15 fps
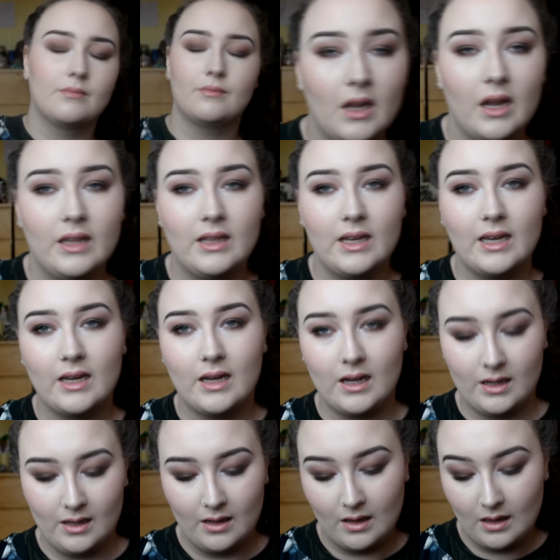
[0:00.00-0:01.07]
And like,
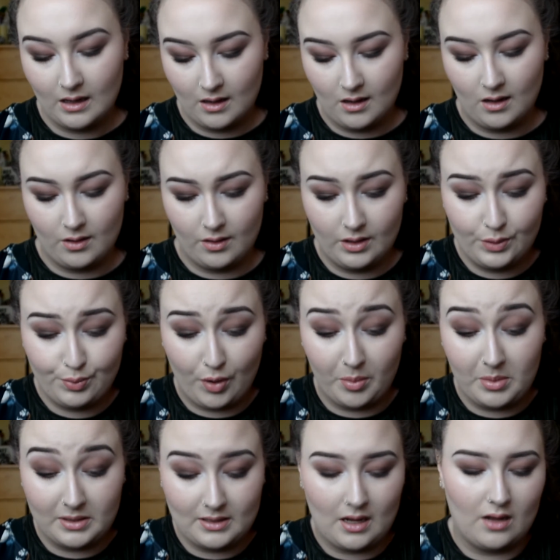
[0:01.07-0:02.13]
I know this
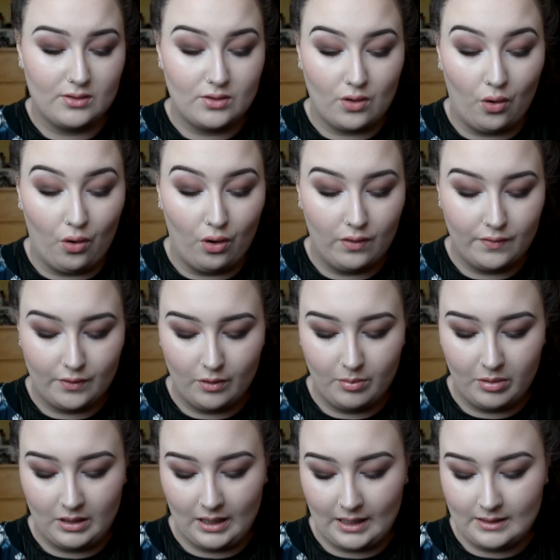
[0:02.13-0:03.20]
probably sounds awful,
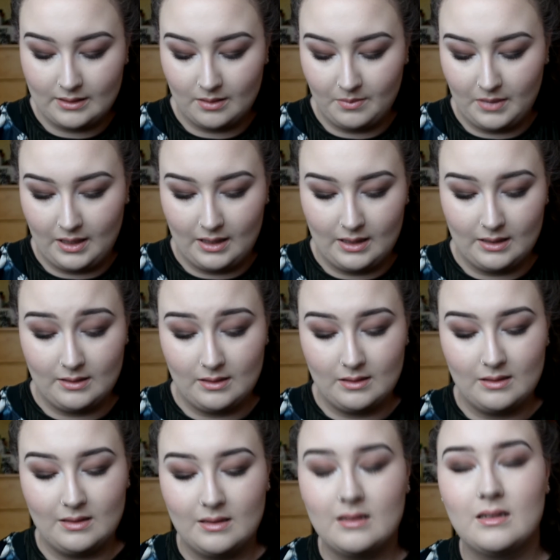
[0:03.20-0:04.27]
but like to me this
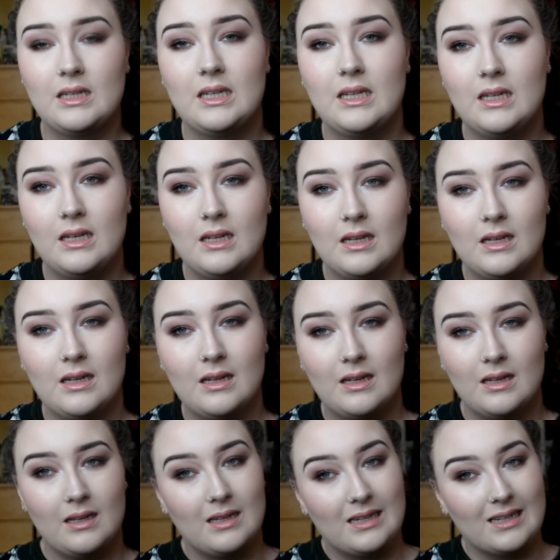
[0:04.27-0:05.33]
is
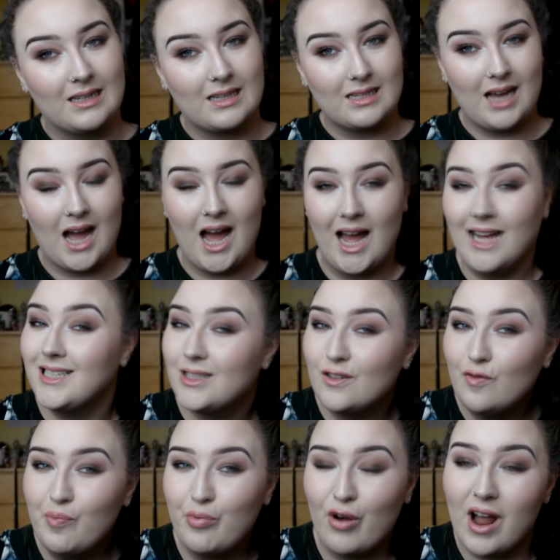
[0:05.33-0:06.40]
kind
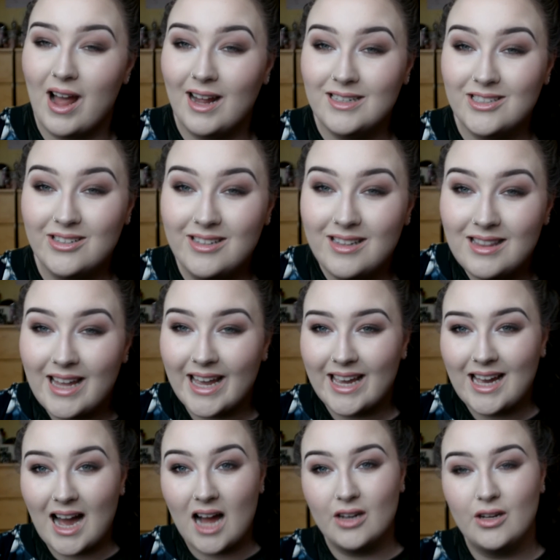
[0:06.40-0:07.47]
of bridal.
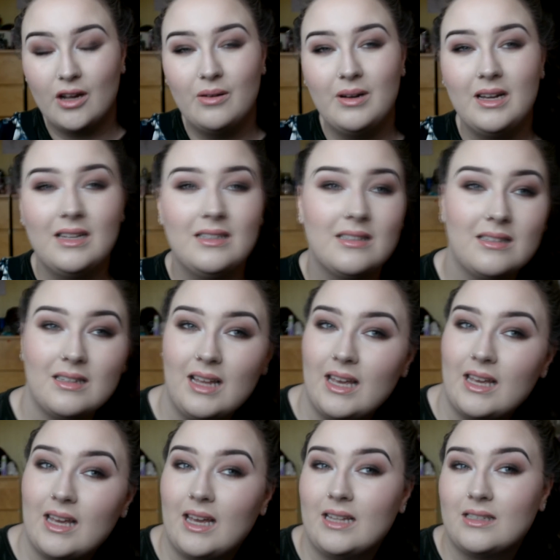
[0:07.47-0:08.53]
Like, I know it,
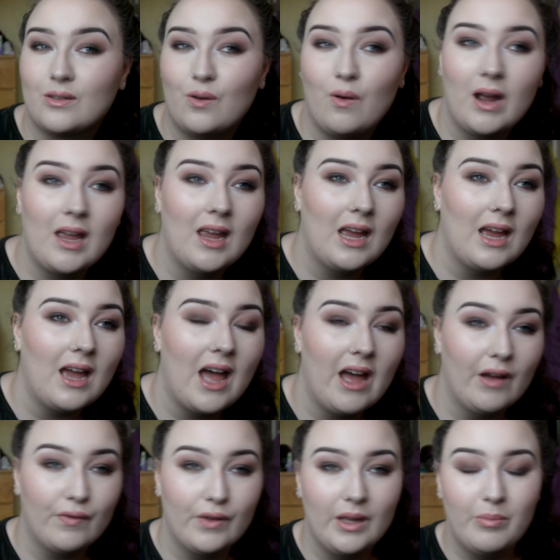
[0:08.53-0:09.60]
like it's quite
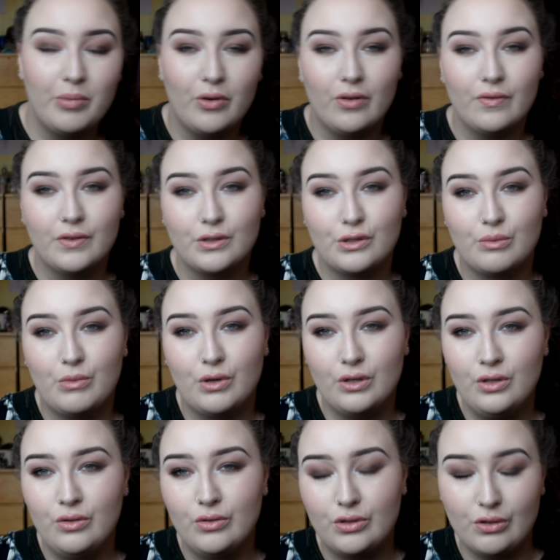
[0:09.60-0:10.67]
heavy, but for someone
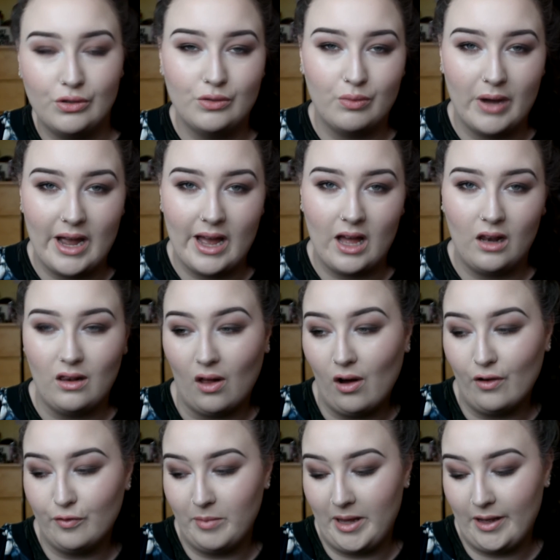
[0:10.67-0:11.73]
who does wear a
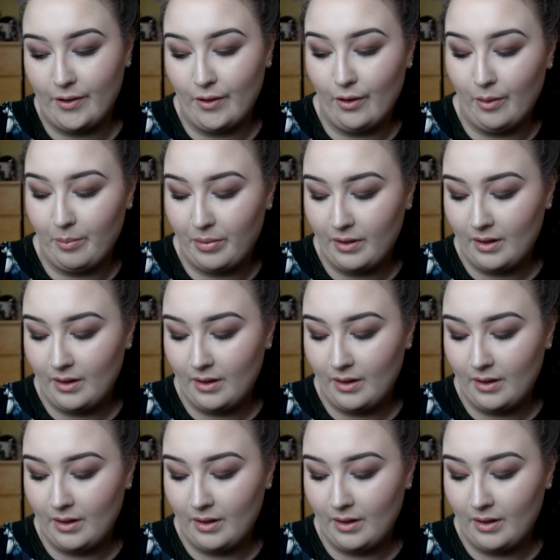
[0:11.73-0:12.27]
lot of makeup